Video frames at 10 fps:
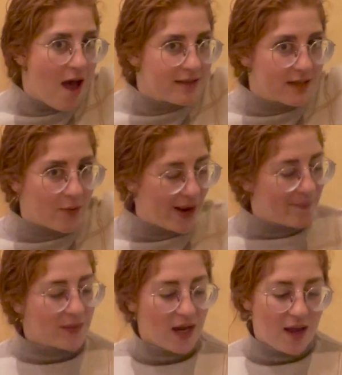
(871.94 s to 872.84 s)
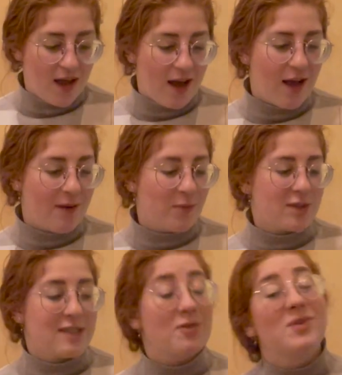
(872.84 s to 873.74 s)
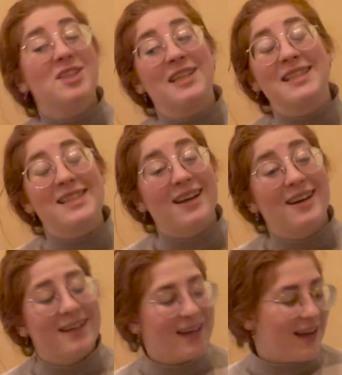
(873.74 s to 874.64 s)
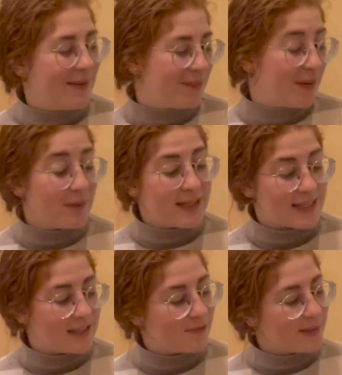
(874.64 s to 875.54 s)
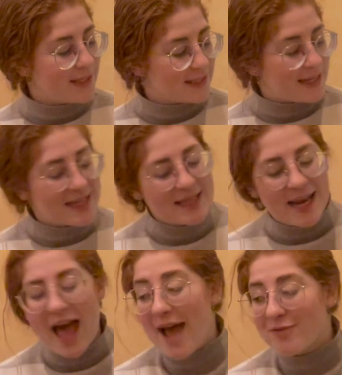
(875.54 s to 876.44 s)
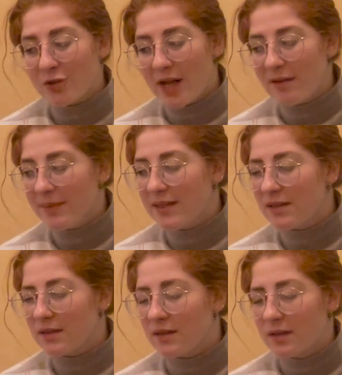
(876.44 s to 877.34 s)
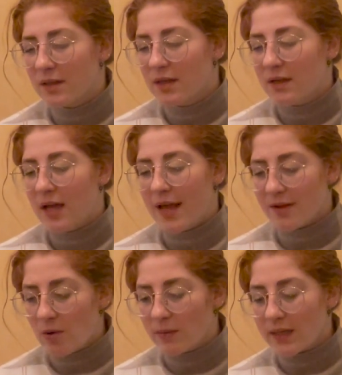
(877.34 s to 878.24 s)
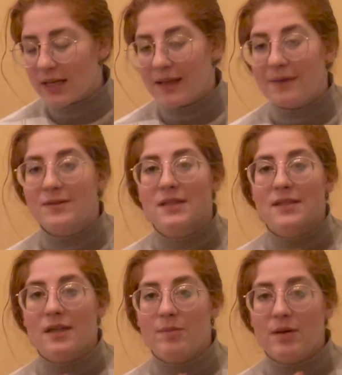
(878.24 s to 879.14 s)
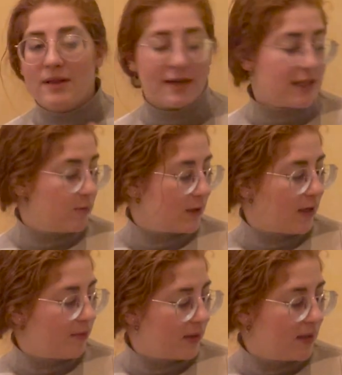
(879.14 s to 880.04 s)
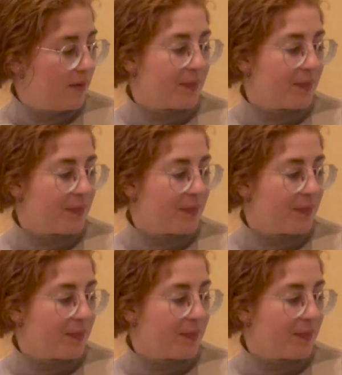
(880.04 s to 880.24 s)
Segue. Which is The Witch and the Tsar. I'm really excited to read this. I think that after Hellbent and The Golden Enclaves, this is gonna be the next book that I read.